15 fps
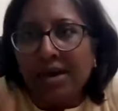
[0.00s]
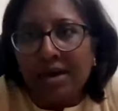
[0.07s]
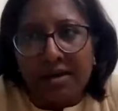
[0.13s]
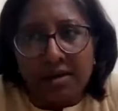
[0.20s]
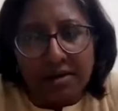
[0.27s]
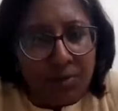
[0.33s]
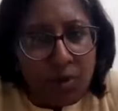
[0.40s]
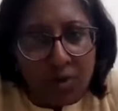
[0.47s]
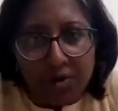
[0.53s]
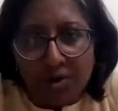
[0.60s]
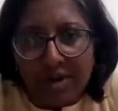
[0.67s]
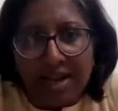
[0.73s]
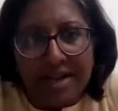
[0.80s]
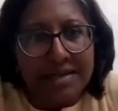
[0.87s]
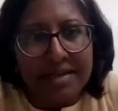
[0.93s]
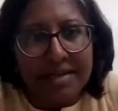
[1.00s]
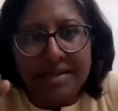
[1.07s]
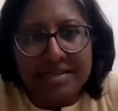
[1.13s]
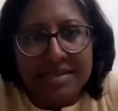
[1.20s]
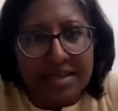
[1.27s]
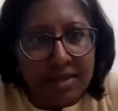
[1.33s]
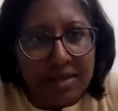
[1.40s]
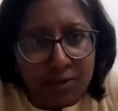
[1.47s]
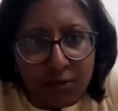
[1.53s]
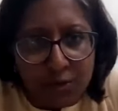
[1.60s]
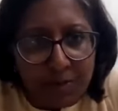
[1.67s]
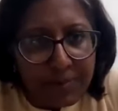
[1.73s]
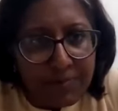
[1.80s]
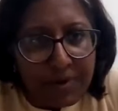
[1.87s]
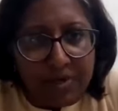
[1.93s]
bronchiolitis, then it
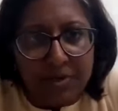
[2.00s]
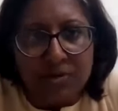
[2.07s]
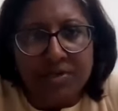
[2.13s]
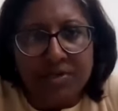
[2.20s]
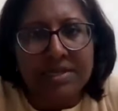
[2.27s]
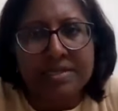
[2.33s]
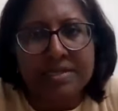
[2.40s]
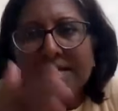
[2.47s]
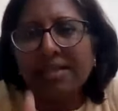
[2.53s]
could be pertussis.